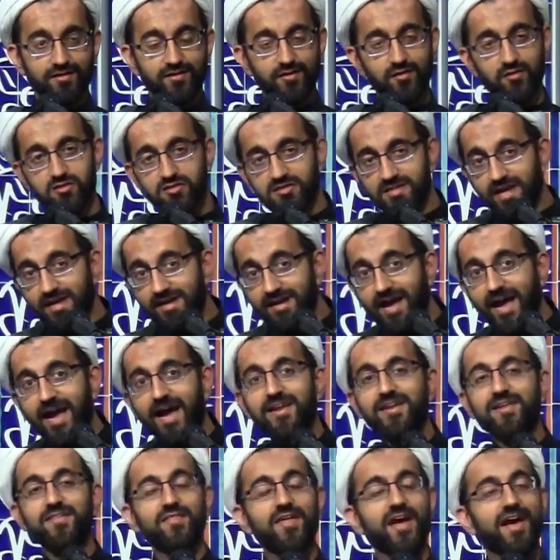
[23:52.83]
Just kind of
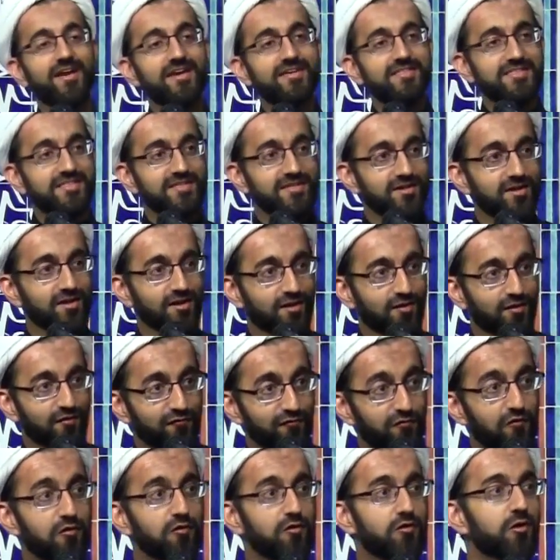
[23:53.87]
adding that as a
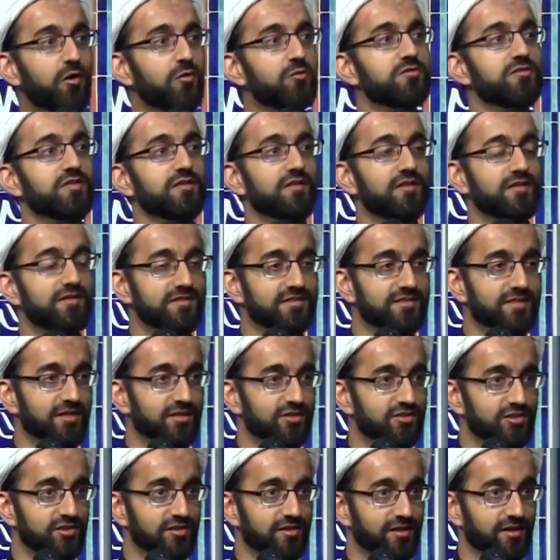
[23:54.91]
footnote to the
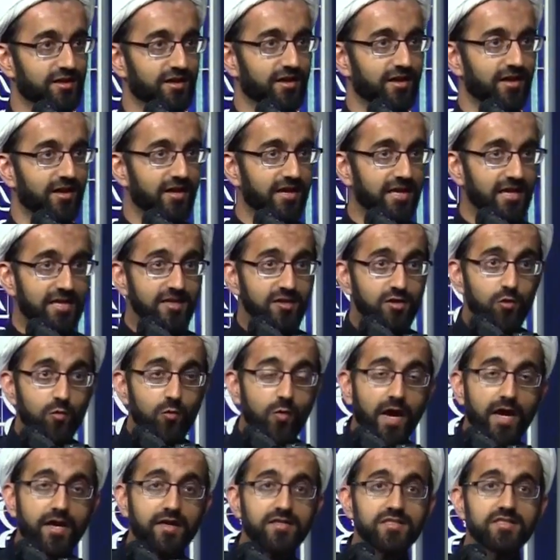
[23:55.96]
discussion.
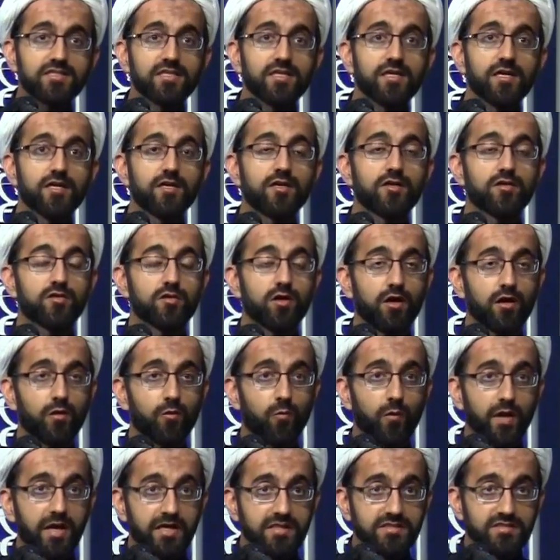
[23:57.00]
Indirect
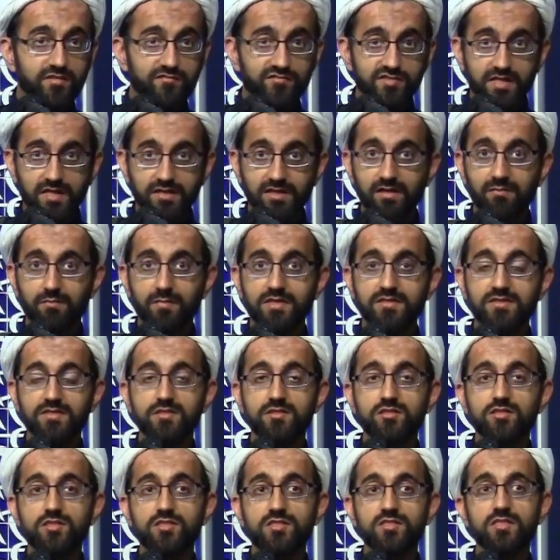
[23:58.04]
ways of sending
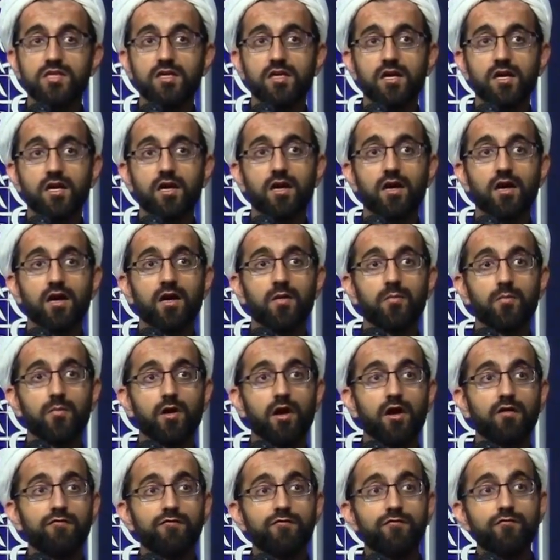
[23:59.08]
messages
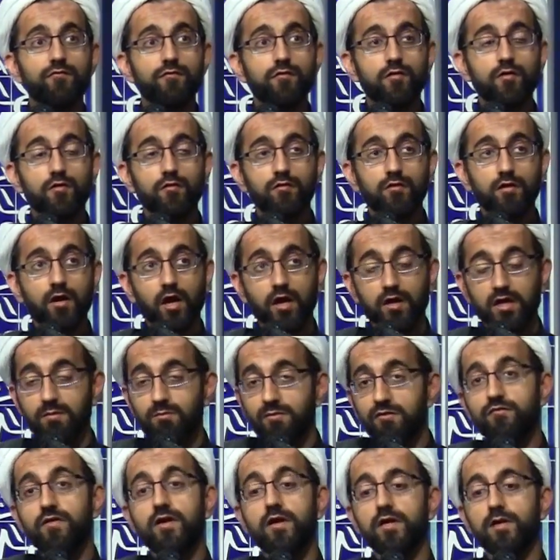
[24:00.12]
can
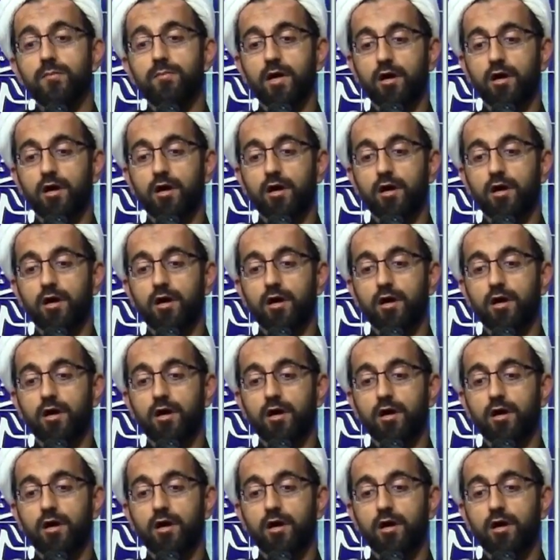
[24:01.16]
be very